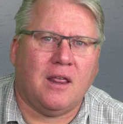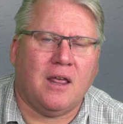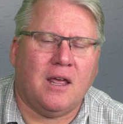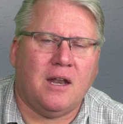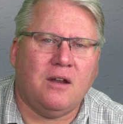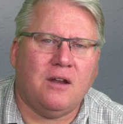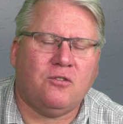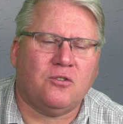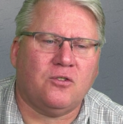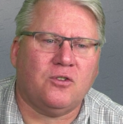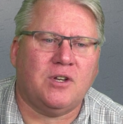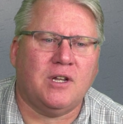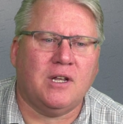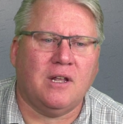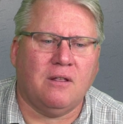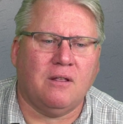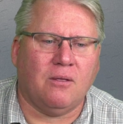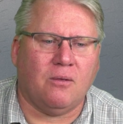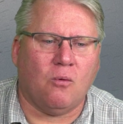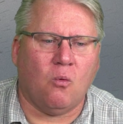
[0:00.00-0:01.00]
an
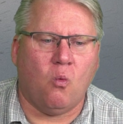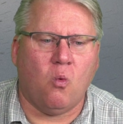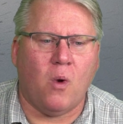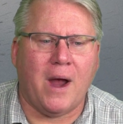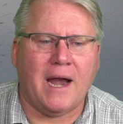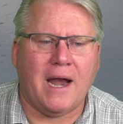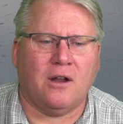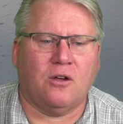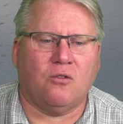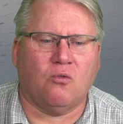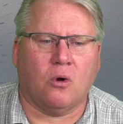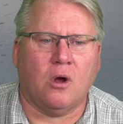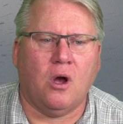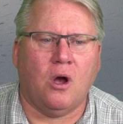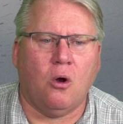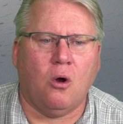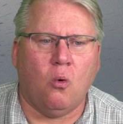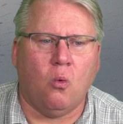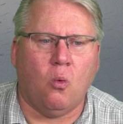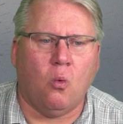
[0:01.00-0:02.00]
interesting way to
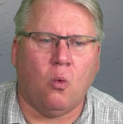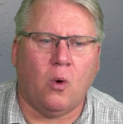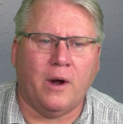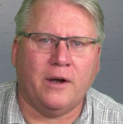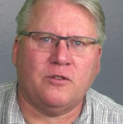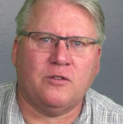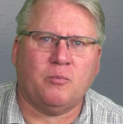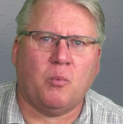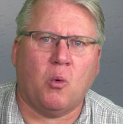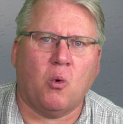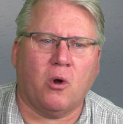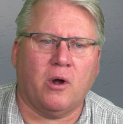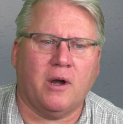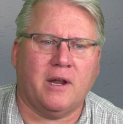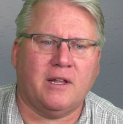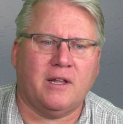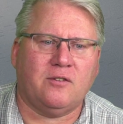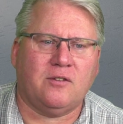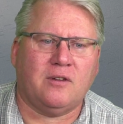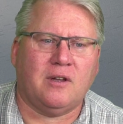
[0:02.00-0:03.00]
grow one
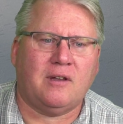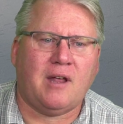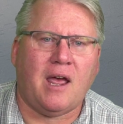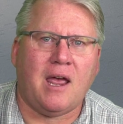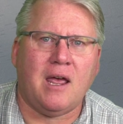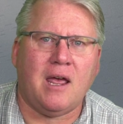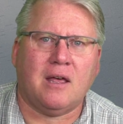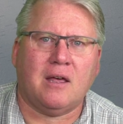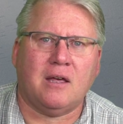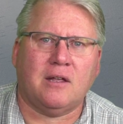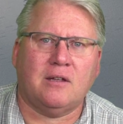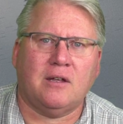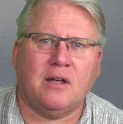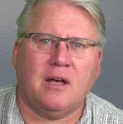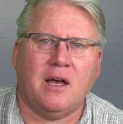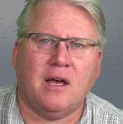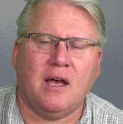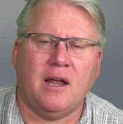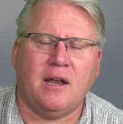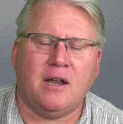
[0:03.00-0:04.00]
sport is to take
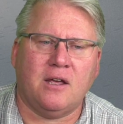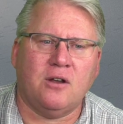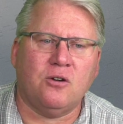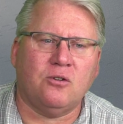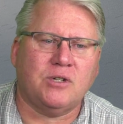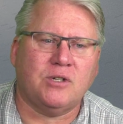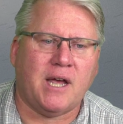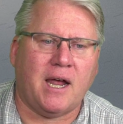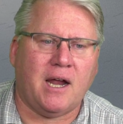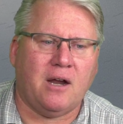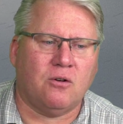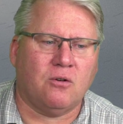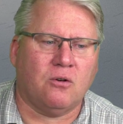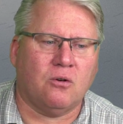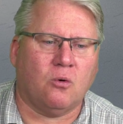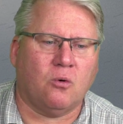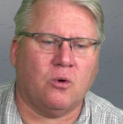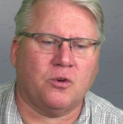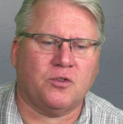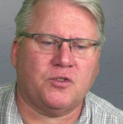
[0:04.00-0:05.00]
an
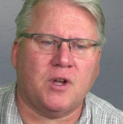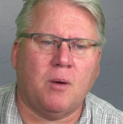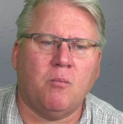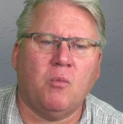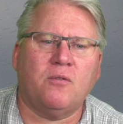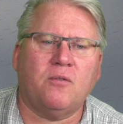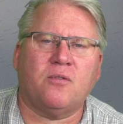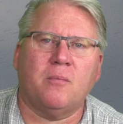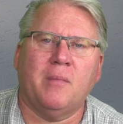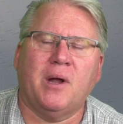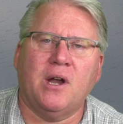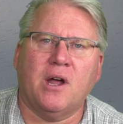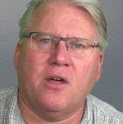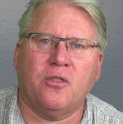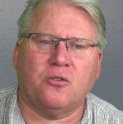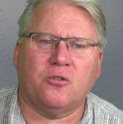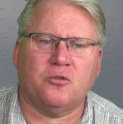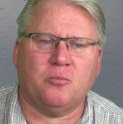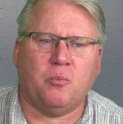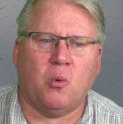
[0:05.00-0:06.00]
entertainer or someone from
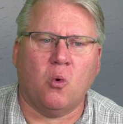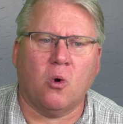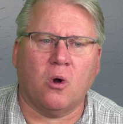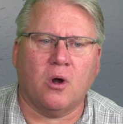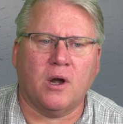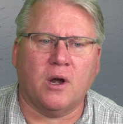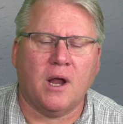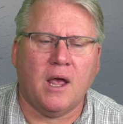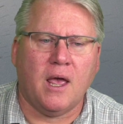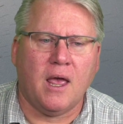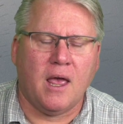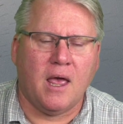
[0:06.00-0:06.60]
another sport